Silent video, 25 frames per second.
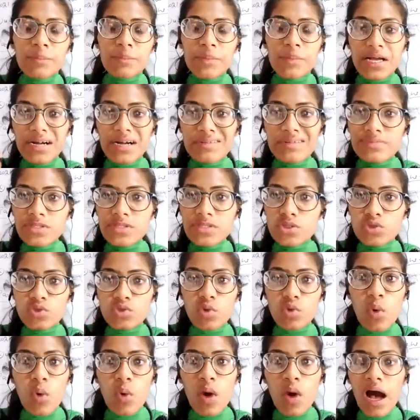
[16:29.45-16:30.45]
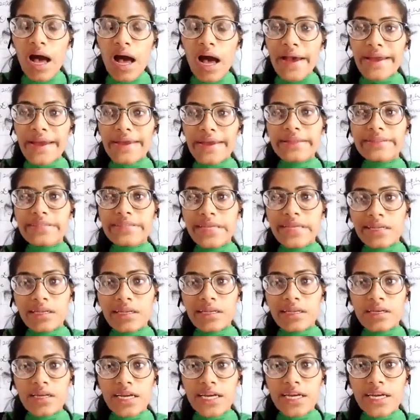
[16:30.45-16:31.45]
becomes so high that
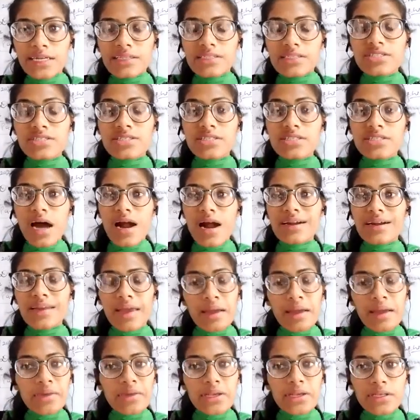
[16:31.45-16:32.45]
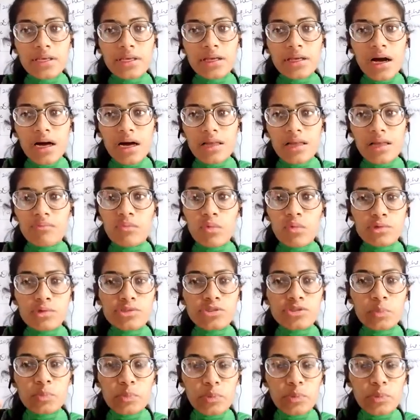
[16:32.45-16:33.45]
it starts emitting
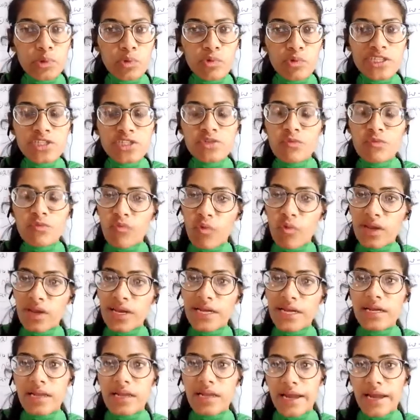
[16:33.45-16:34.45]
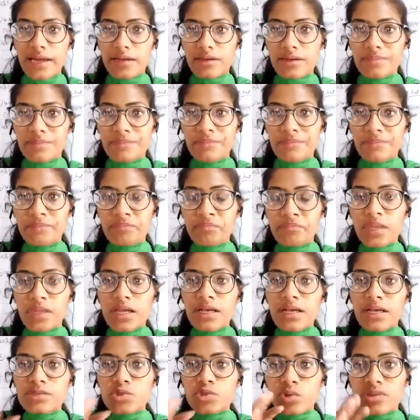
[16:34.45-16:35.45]
almost bluish violet light.
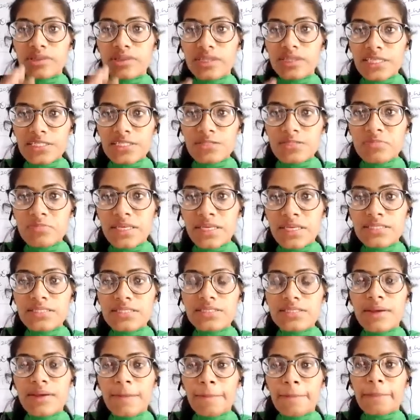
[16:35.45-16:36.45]
So this means